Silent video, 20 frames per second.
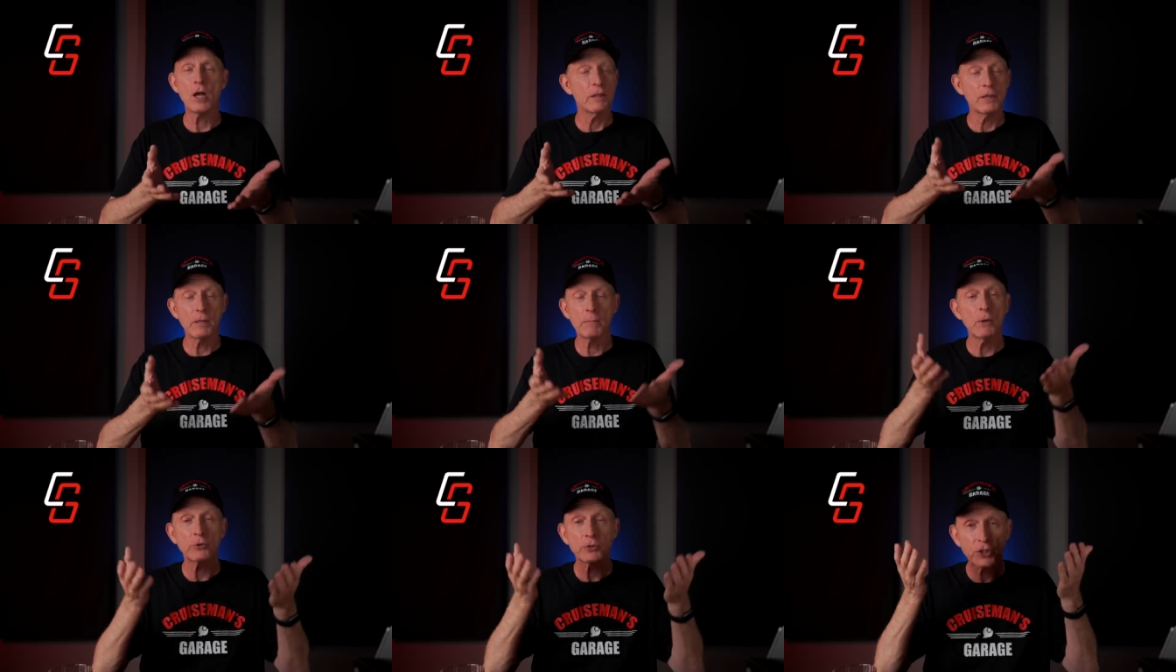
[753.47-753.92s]

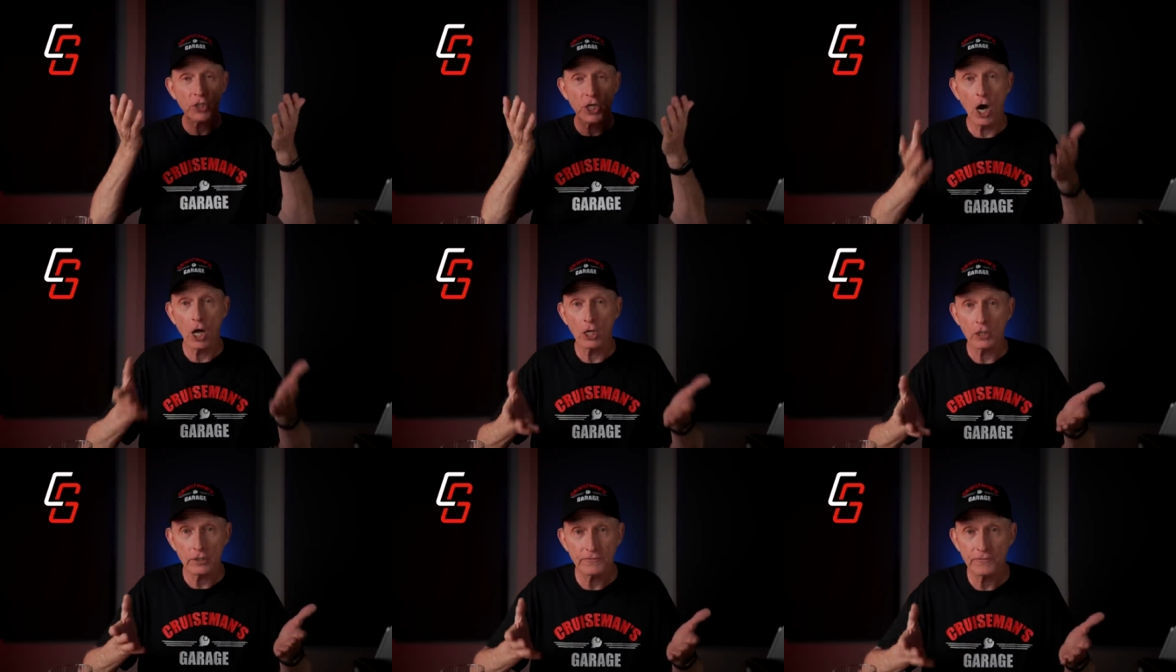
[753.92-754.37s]
The most
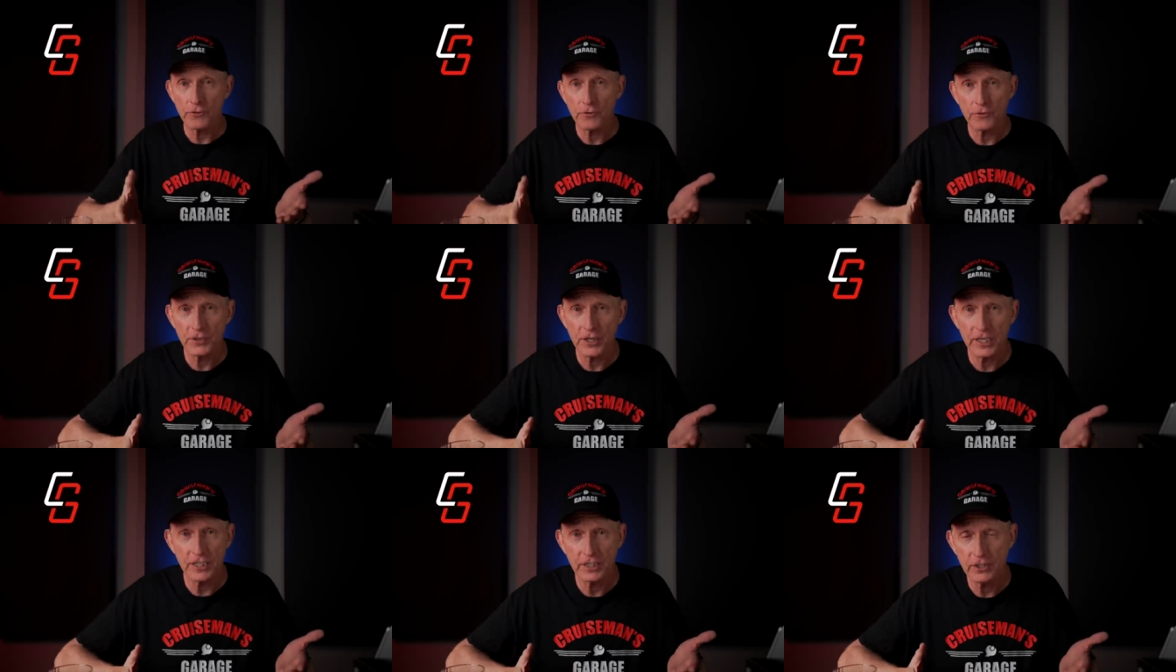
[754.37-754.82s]
colorful
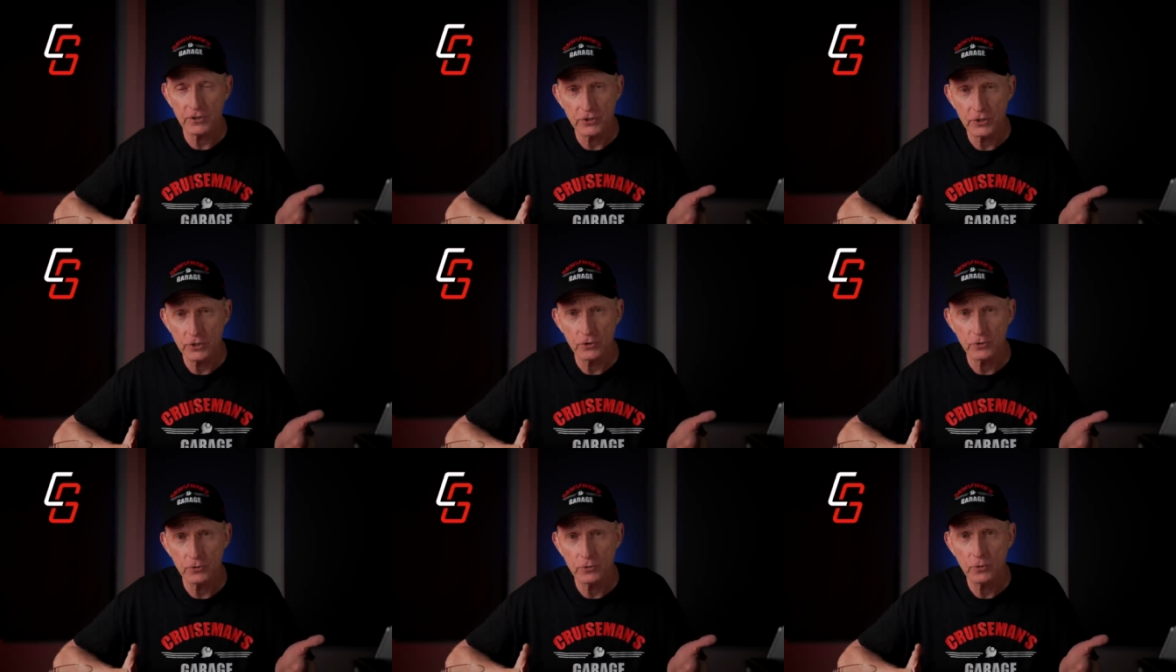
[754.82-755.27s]
thing you
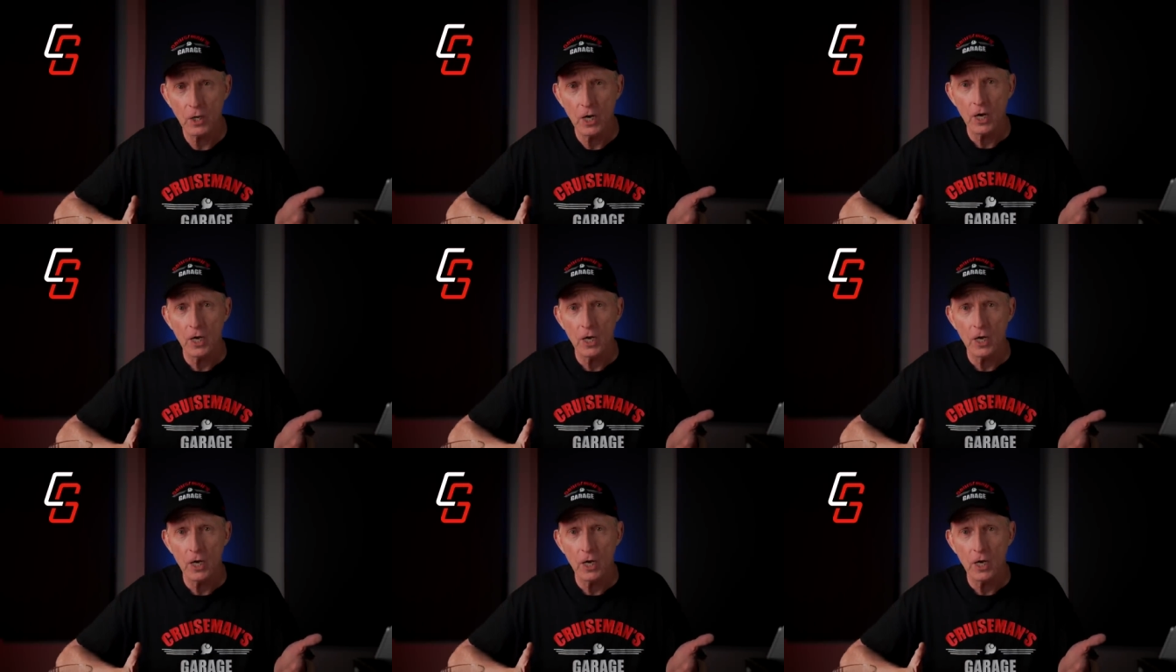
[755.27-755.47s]
do